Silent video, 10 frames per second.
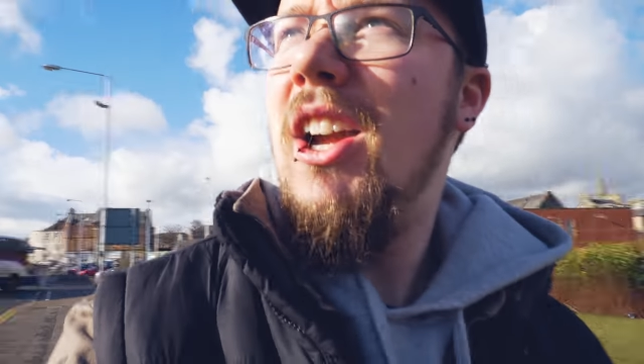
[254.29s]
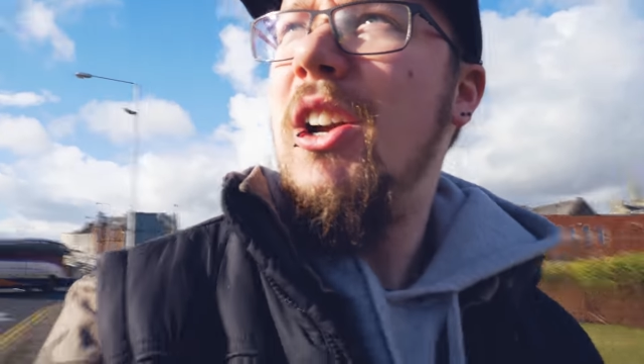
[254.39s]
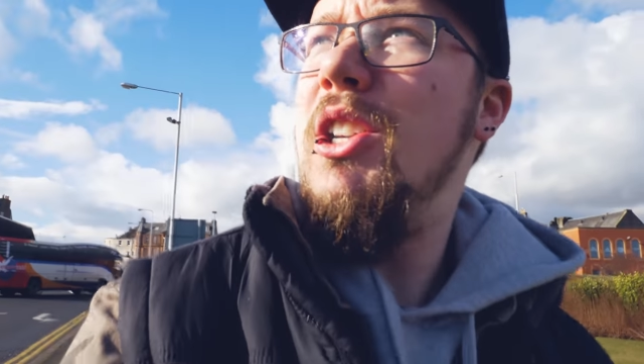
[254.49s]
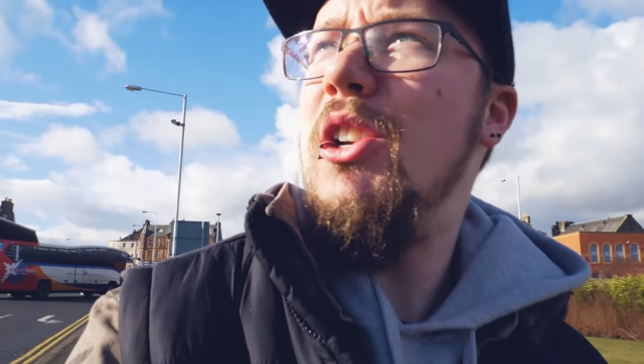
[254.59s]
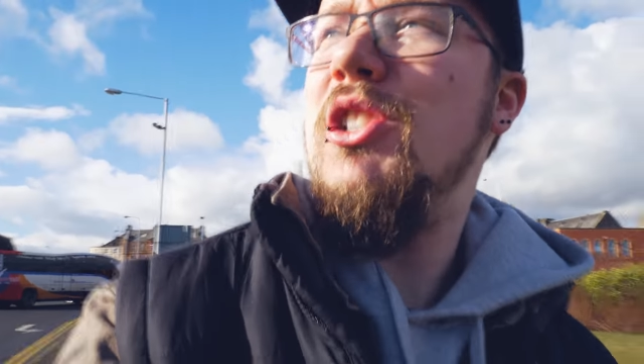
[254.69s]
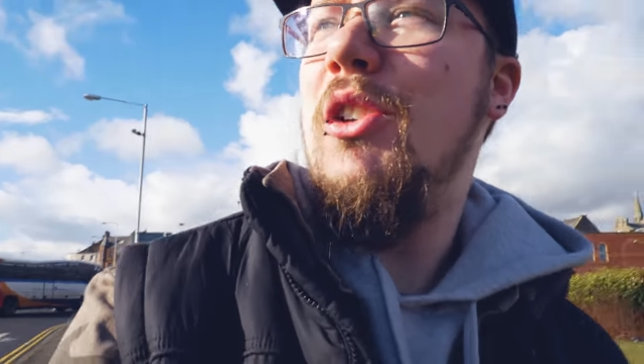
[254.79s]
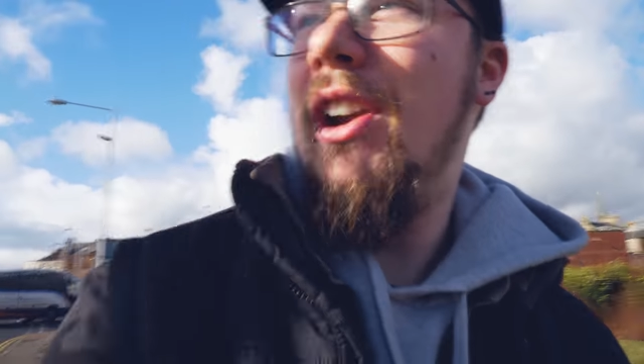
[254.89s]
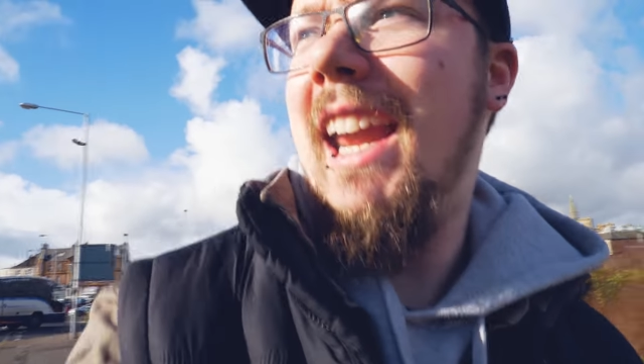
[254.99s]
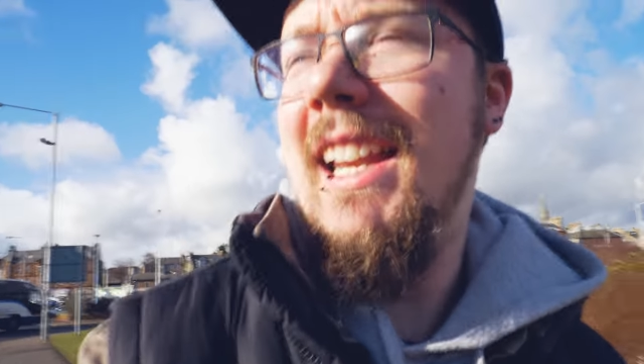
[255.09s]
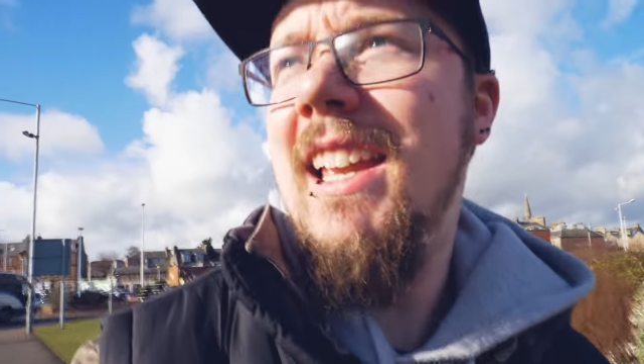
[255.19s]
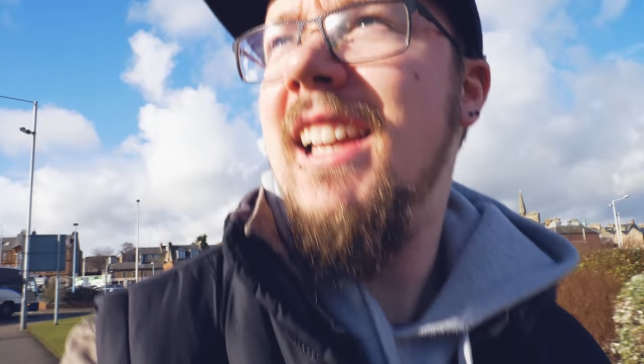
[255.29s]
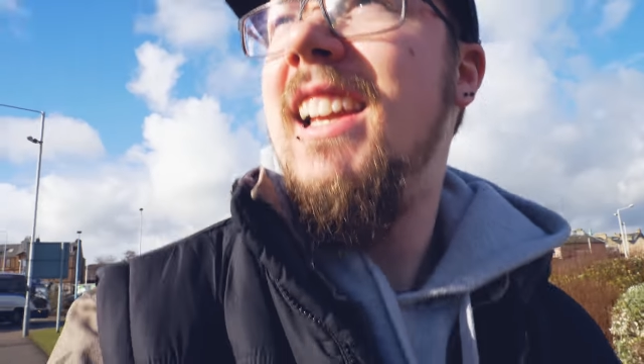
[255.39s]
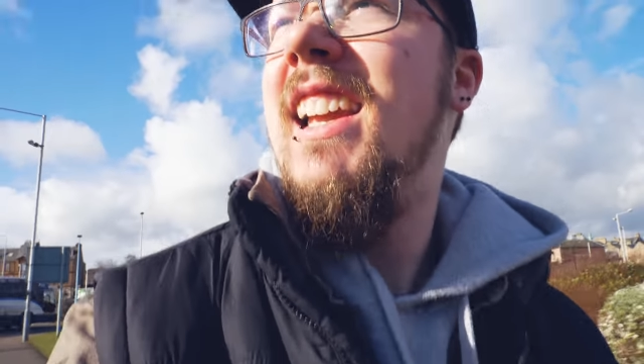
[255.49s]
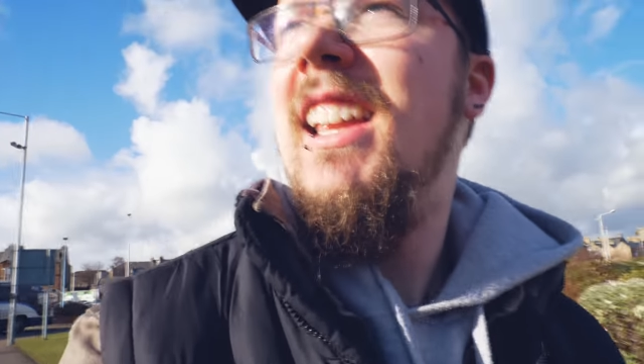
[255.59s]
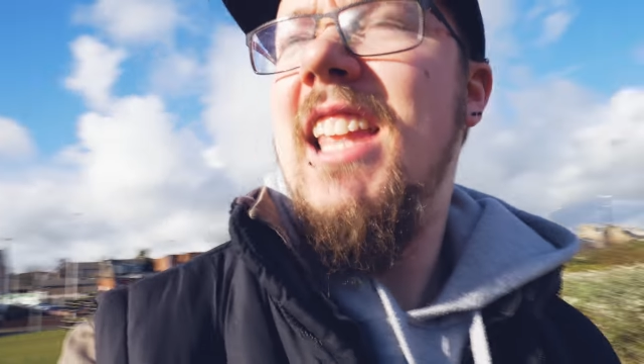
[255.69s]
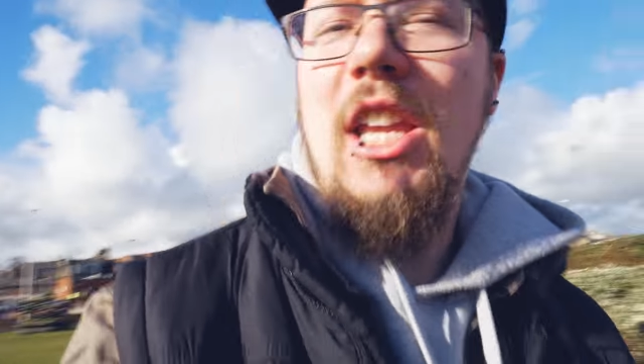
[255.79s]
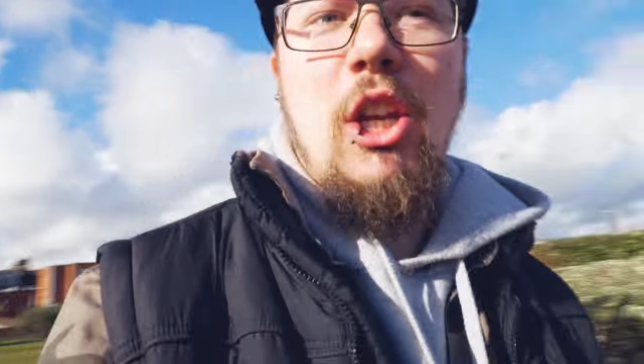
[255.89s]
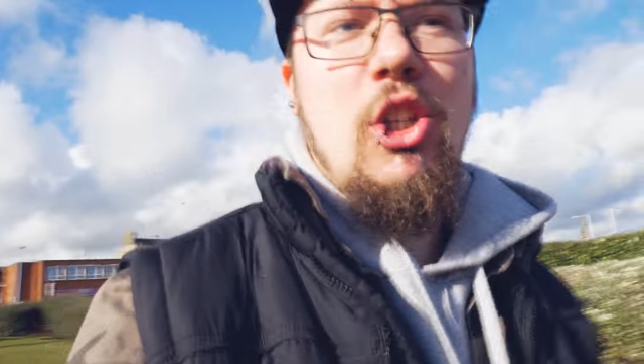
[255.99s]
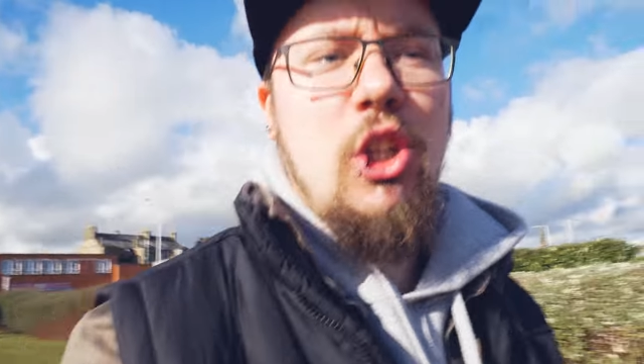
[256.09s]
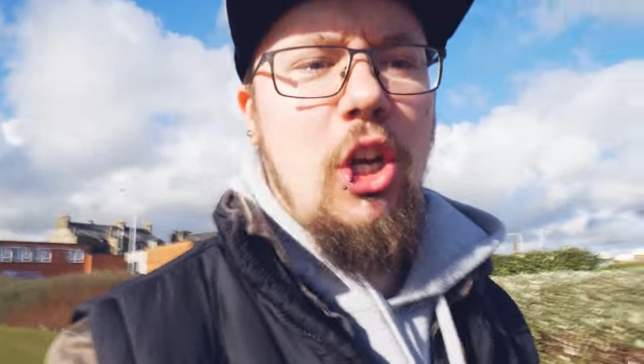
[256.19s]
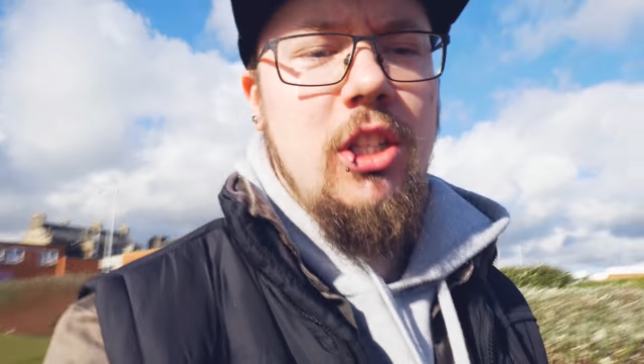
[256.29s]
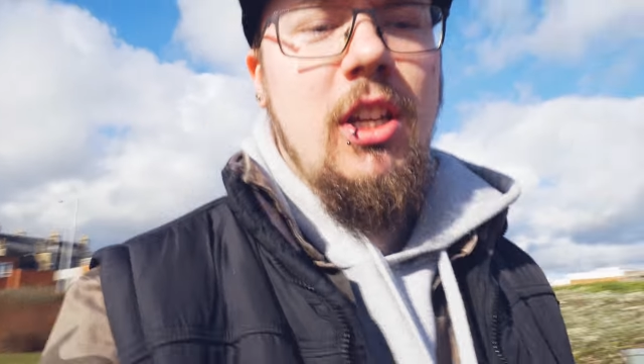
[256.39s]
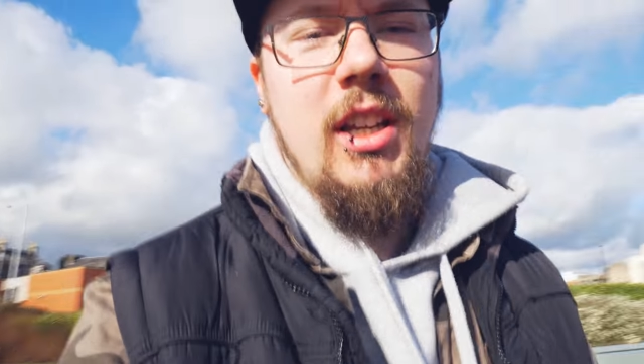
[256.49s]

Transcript: on your screen, then you should